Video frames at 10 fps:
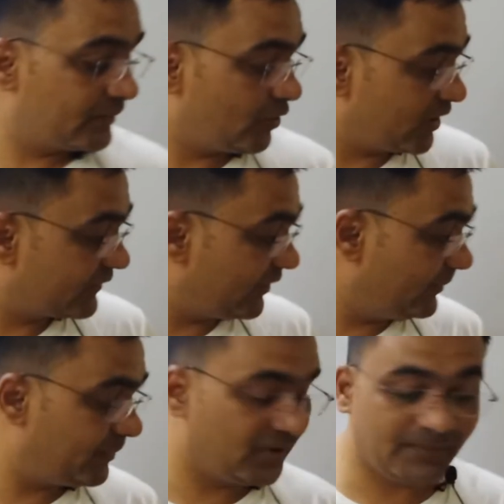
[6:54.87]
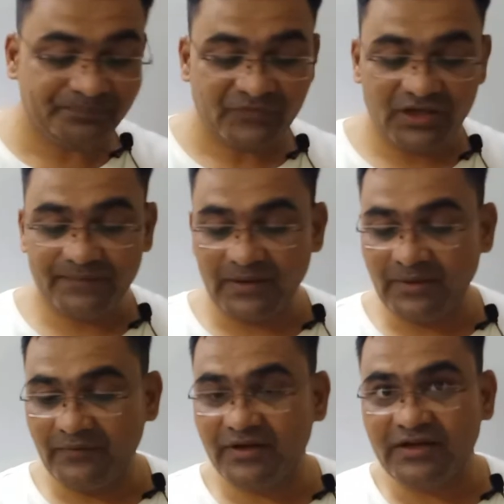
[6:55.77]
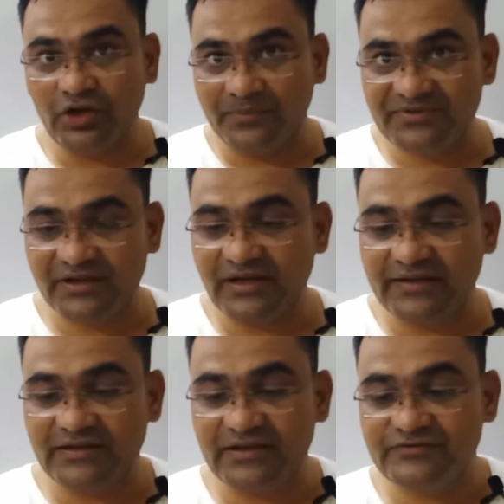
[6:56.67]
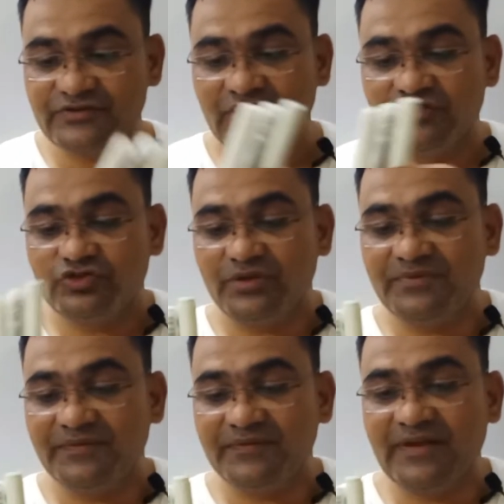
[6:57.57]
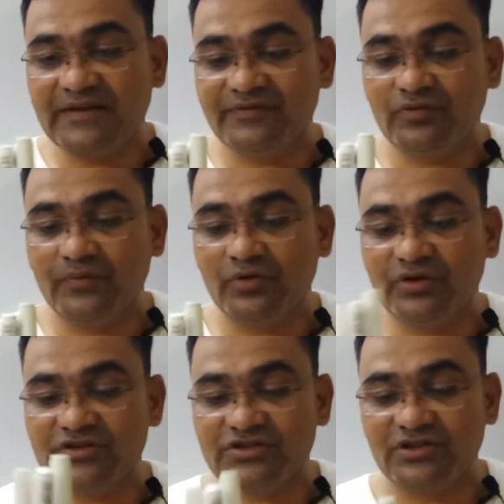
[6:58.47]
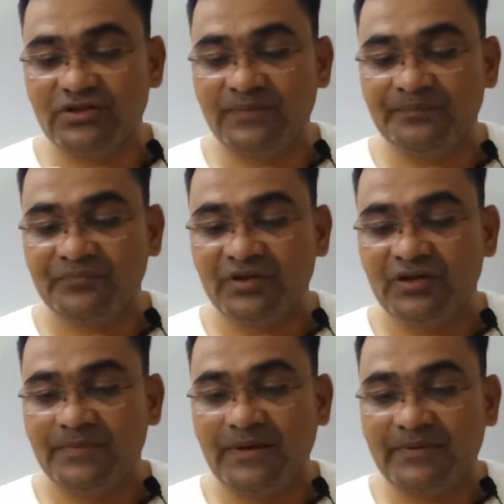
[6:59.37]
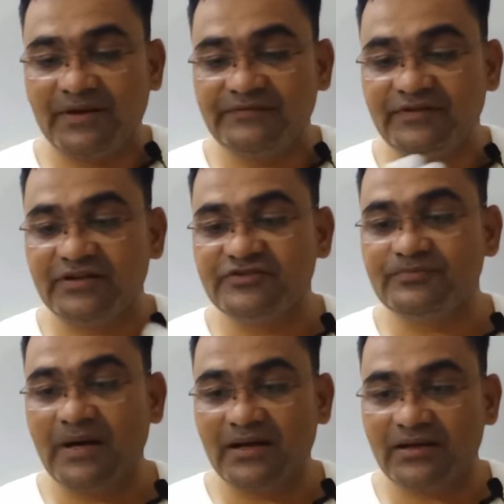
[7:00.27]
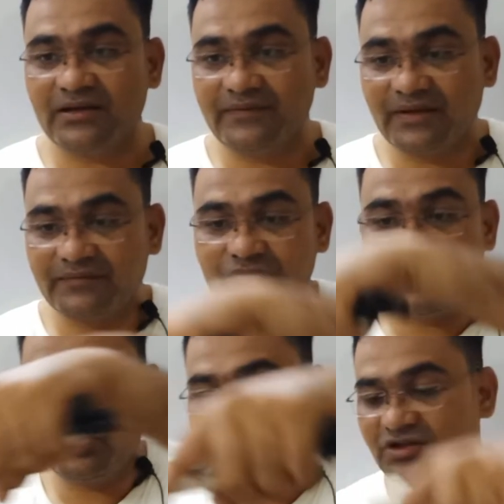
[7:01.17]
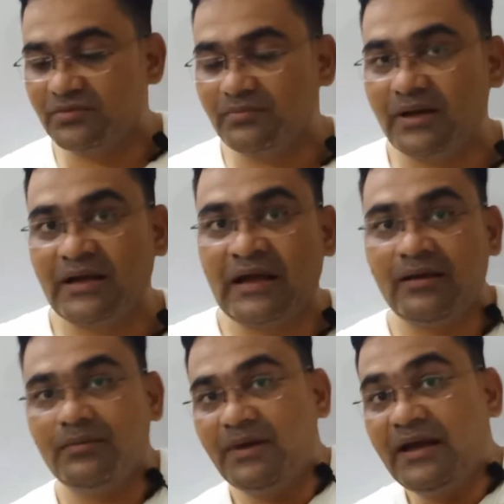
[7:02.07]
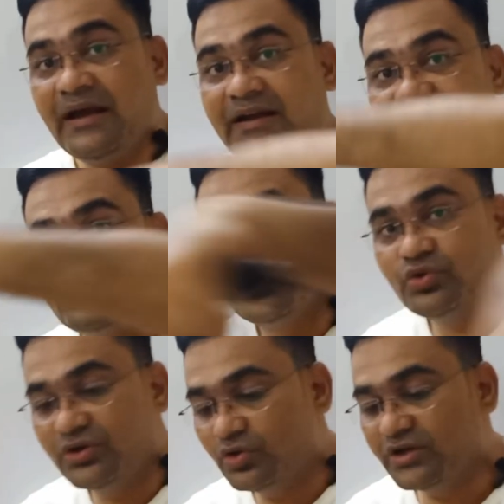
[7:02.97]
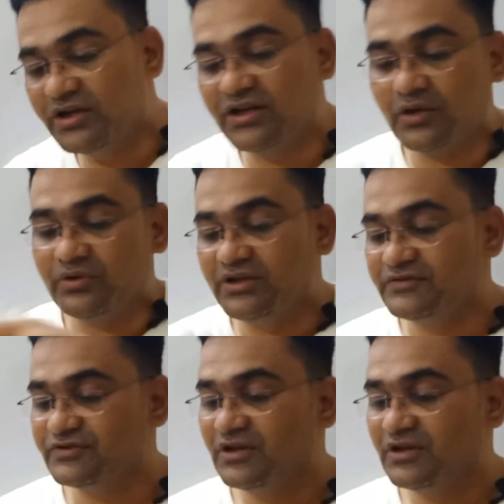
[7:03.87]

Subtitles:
For example, if I am having any object like this, so if this is the axis of rotation, if I consider this marker as axis rotation and my hand is going to rotate around this,